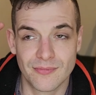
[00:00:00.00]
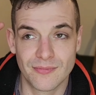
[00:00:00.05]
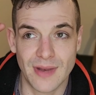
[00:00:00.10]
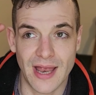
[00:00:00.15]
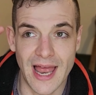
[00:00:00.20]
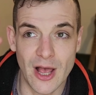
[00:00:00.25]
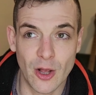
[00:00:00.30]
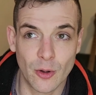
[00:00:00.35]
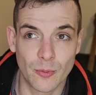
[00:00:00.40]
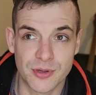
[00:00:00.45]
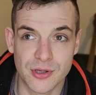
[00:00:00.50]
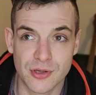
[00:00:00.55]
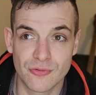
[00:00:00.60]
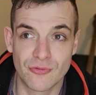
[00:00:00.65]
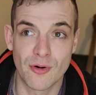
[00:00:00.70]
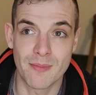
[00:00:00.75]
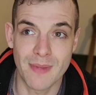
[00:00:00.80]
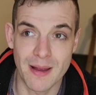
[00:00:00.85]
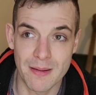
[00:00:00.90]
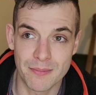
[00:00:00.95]
help you
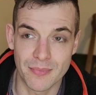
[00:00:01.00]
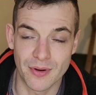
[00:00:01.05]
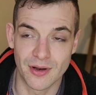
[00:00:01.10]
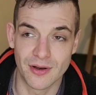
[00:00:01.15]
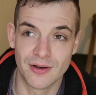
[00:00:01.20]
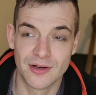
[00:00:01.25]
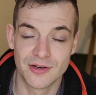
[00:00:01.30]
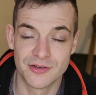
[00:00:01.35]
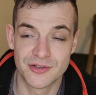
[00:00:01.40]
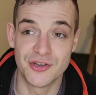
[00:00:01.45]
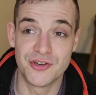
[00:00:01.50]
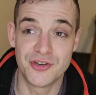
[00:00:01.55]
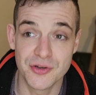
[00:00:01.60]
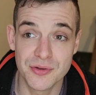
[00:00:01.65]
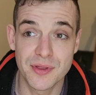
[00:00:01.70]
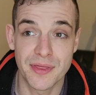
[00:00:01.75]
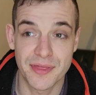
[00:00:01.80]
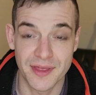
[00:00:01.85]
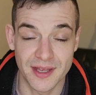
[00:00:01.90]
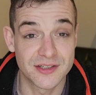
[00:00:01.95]
remember to do
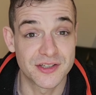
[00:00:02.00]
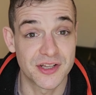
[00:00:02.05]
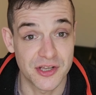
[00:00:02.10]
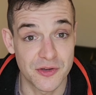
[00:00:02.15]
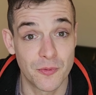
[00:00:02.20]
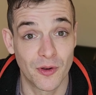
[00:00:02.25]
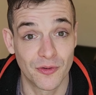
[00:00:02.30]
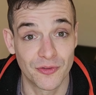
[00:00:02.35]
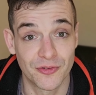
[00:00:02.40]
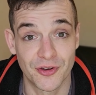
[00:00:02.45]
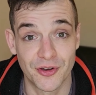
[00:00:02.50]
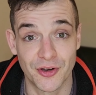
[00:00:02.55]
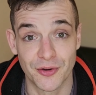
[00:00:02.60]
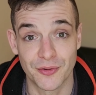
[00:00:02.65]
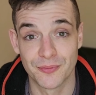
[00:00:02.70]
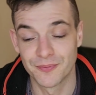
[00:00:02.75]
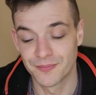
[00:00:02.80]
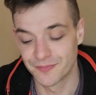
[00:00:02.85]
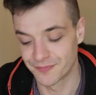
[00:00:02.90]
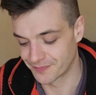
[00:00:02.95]
the things that you want to do.
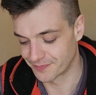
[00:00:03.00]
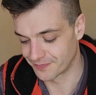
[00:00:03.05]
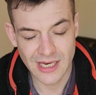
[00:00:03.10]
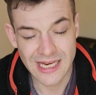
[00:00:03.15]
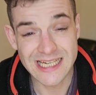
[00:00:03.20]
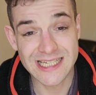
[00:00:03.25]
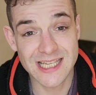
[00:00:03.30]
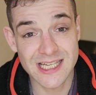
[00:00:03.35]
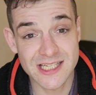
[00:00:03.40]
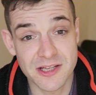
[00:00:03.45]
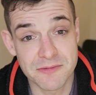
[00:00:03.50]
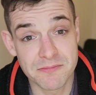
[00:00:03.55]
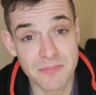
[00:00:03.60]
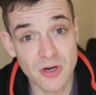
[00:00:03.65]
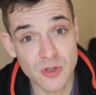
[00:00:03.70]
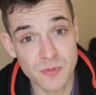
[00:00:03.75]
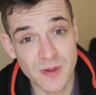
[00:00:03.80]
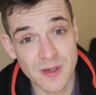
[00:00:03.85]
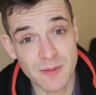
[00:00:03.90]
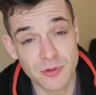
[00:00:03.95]
He says that
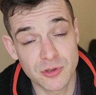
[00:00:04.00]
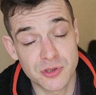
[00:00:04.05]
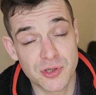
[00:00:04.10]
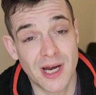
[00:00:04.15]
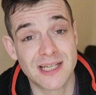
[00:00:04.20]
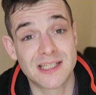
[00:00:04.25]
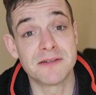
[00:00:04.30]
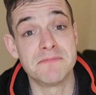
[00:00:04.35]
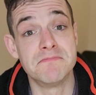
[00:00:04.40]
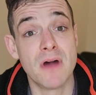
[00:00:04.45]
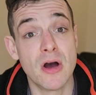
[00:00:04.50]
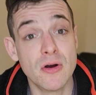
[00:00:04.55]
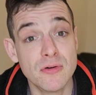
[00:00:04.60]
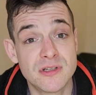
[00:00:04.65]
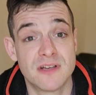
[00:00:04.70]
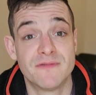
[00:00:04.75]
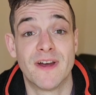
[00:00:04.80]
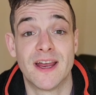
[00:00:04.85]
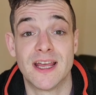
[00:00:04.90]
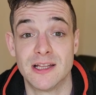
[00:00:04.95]
most people try to
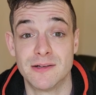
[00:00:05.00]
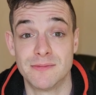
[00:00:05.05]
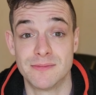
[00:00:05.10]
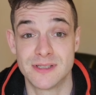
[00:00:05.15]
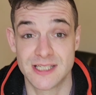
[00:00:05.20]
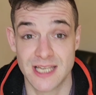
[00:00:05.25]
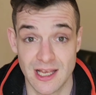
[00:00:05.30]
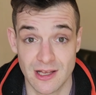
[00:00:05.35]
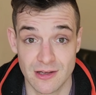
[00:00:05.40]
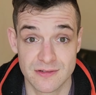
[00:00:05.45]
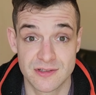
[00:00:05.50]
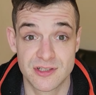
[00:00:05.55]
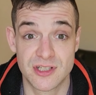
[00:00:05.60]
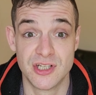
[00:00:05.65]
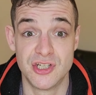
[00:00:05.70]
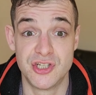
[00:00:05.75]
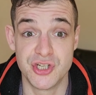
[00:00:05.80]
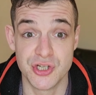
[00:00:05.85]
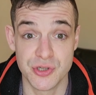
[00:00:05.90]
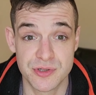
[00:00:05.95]
motivate themselves to
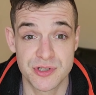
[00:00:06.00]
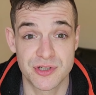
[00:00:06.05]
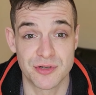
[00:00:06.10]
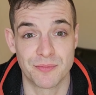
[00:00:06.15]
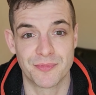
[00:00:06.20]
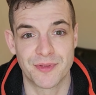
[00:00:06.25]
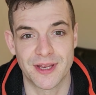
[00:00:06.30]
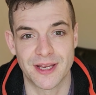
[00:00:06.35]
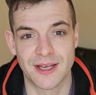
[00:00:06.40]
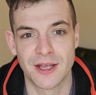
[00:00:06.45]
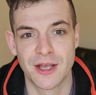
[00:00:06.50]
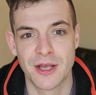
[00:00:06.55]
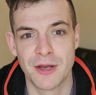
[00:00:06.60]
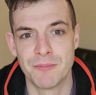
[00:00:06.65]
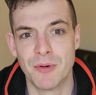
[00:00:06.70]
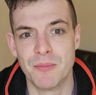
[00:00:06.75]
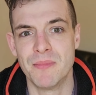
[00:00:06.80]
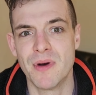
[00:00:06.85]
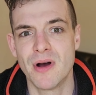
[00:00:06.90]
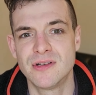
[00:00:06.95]
do something,
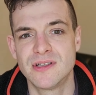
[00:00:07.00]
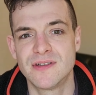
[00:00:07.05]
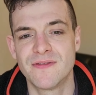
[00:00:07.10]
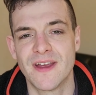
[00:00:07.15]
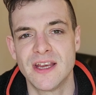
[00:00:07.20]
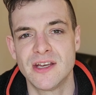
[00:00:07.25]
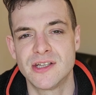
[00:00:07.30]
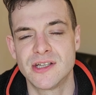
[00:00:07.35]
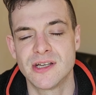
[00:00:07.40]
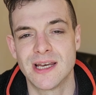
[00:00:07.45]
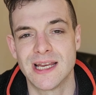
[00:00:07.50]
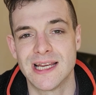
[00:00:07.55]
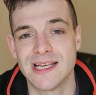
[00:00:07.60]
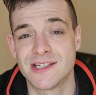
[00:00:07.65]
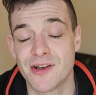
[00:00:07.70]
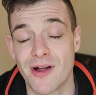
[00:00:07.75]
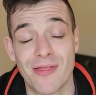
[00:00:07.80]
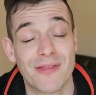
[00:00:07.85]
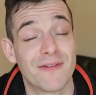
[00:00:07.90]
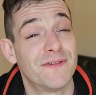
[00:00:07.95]
but motivation is
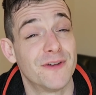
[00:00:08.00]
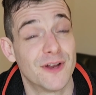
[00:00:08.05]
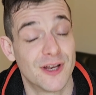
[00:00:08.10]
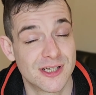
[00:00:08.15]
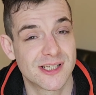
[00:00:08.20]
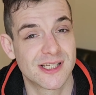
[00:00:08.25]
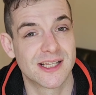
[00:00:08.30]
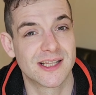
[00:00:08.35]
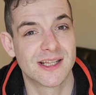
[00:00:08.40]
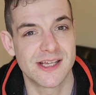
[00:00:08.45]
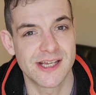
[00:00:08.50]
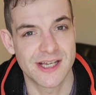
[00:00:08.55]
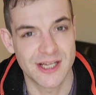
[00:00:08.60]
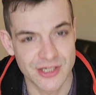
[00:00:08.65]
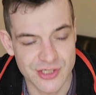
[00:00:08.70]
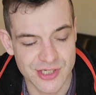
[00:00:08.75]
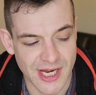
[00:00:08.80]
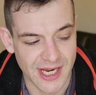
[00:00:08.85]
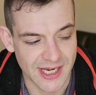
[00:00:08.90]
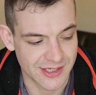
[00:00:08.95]
not the first thing that you can
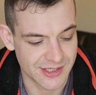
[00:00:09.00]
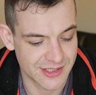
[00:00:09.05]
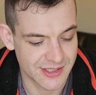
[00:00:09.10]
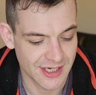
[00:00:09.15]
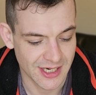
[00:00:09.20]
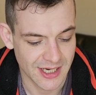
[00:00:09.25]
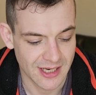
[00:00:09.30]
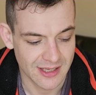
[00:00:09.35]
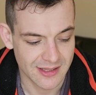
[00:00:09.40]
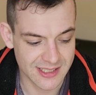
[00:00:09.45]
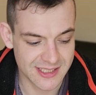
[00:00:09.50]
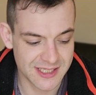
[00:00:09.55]
change. The